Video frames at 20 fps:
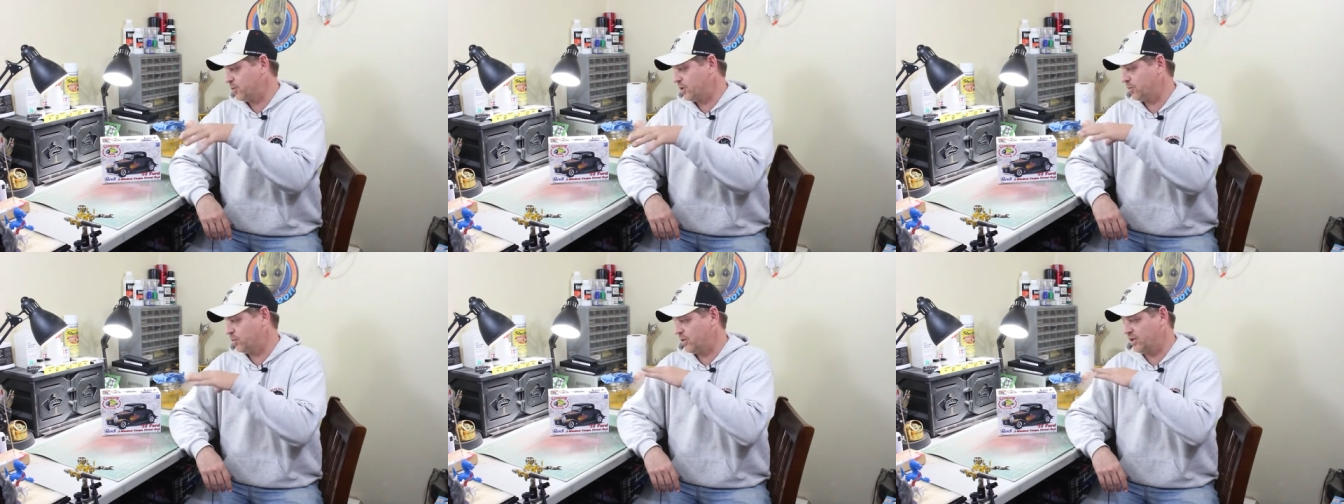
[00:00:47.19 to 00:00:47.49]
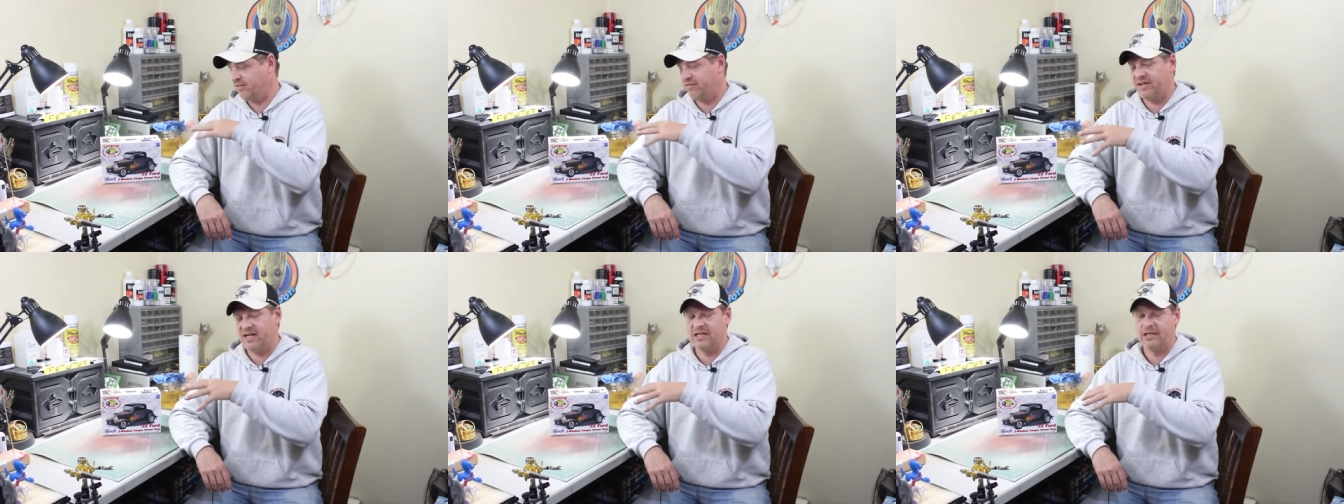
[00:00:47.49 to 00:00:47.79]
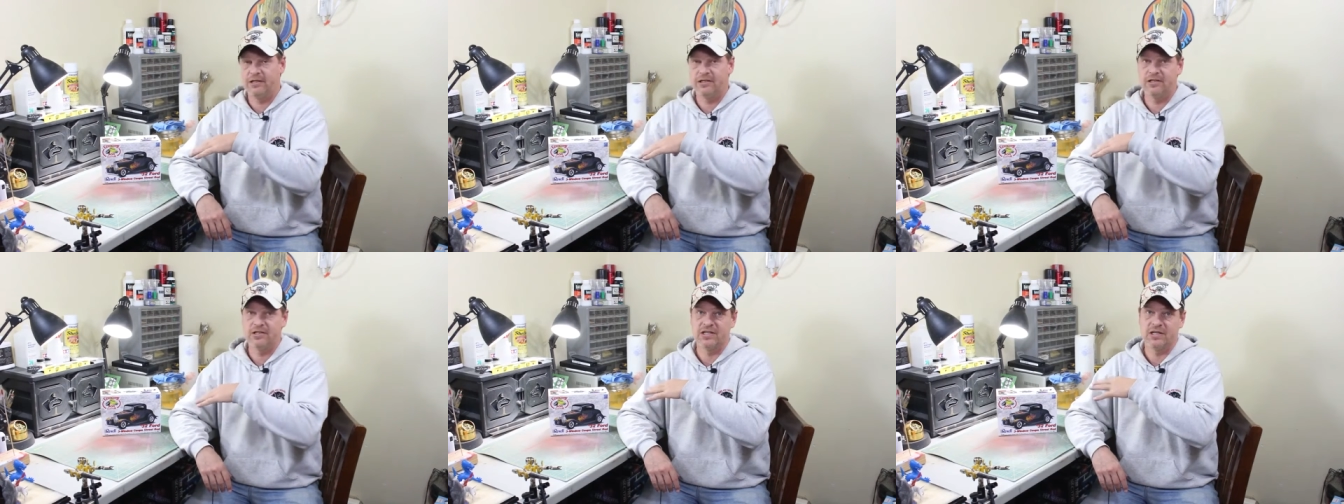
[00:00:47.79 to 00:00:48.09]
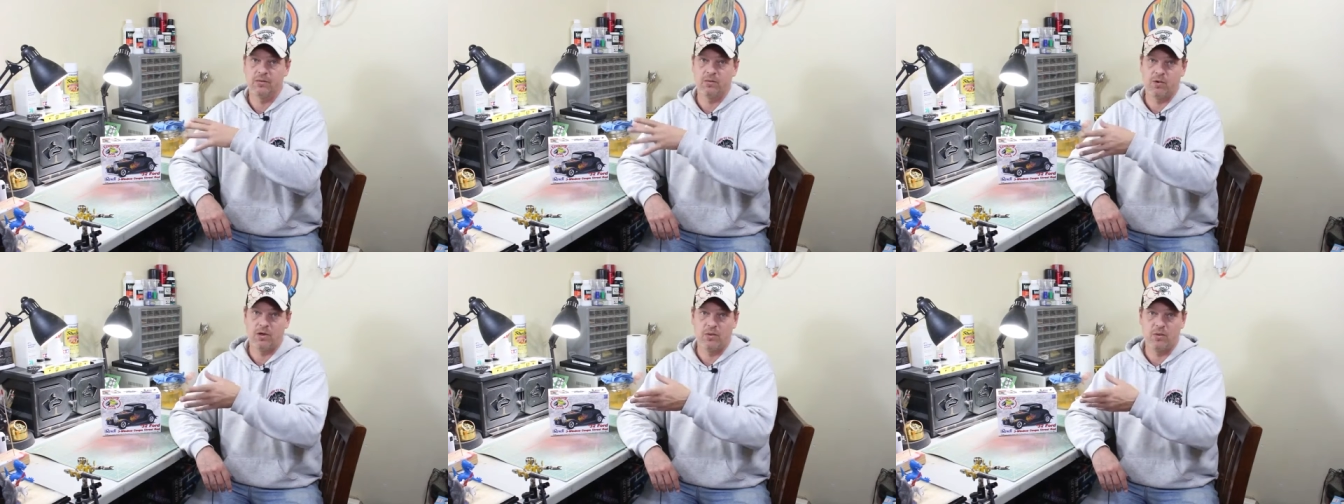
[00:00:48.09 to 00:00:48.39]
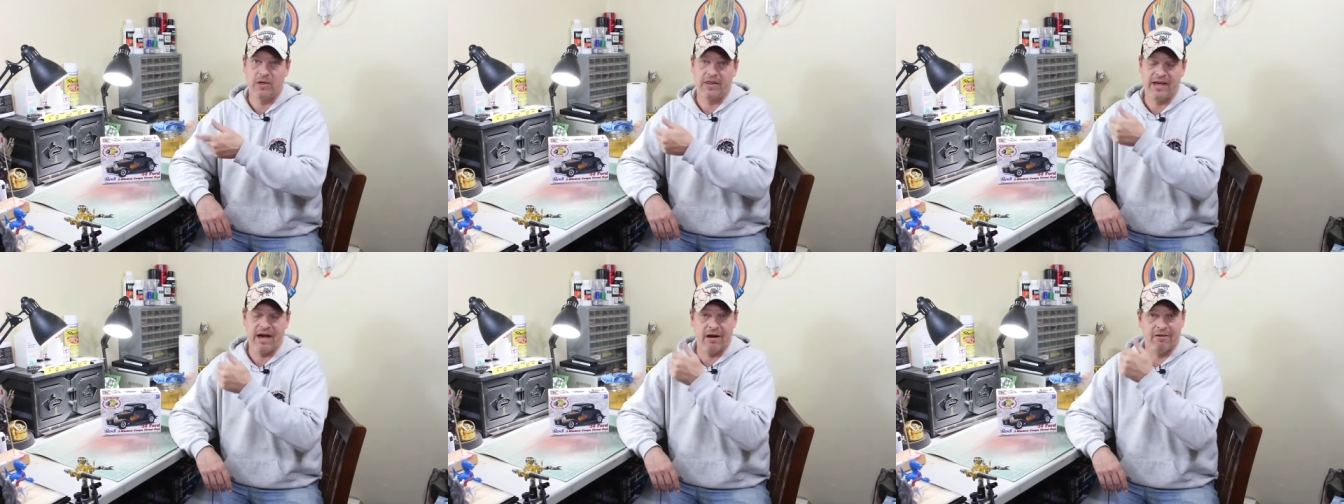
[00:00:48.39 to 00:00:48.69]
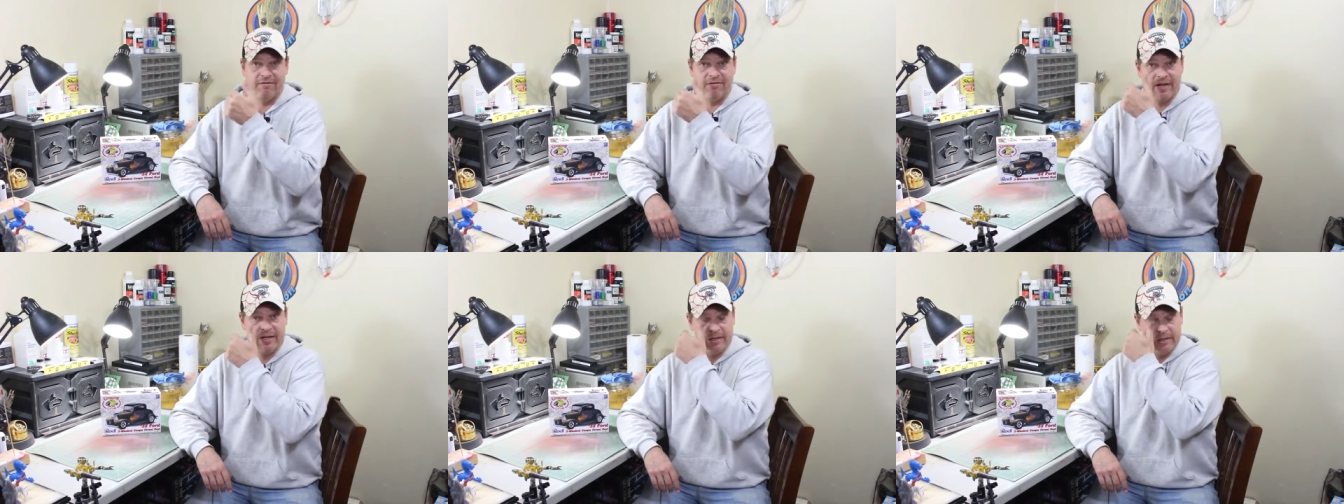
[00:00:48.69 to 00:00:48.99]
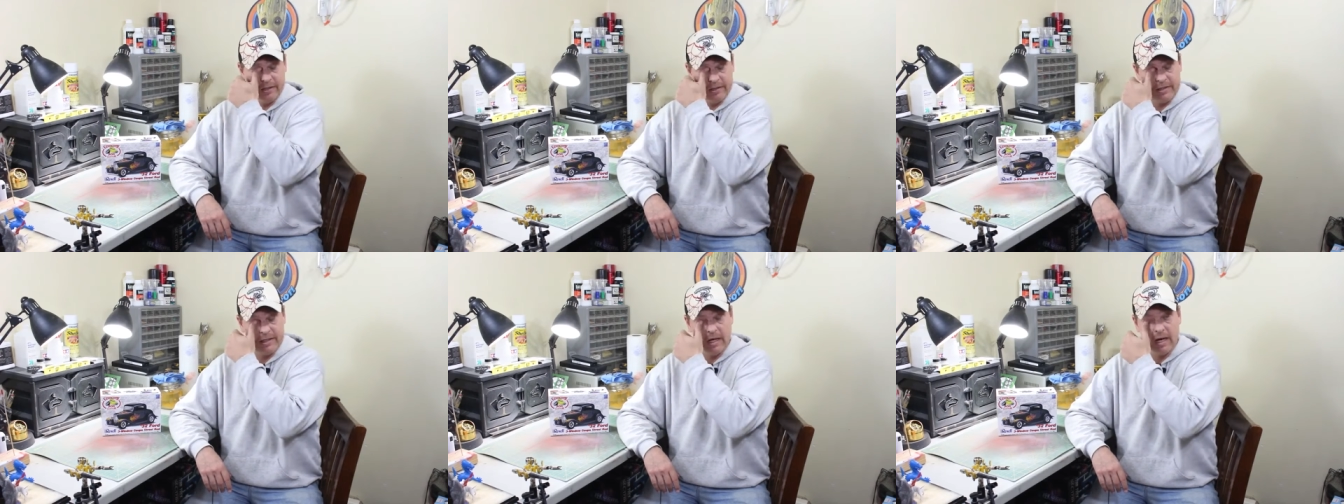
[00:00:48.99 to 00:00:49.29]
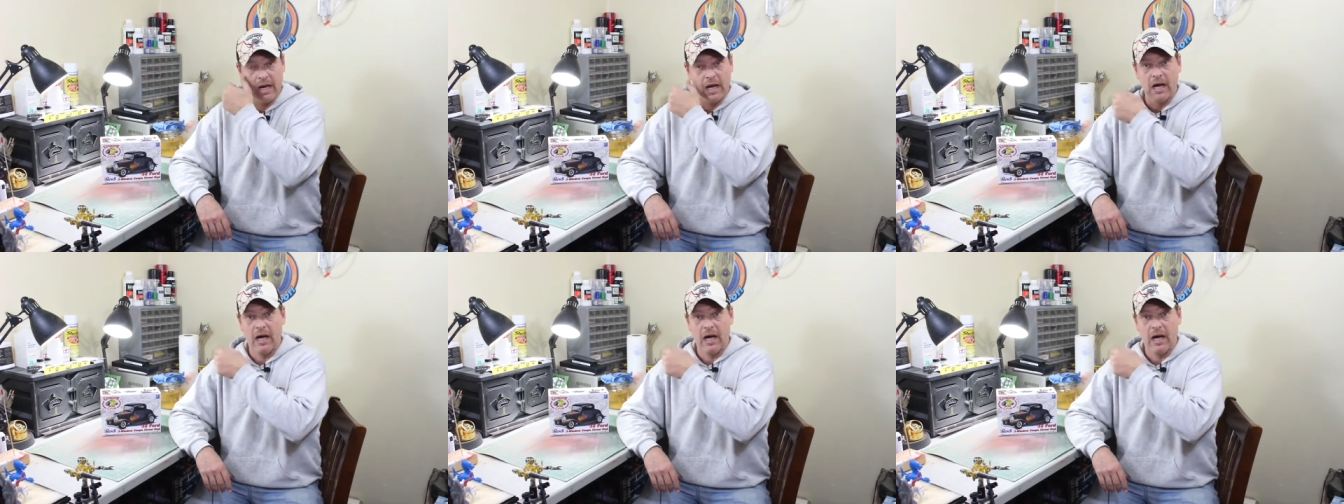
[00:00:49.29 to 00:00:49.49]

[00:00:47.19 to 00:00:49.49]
one with fenders and one without fenders.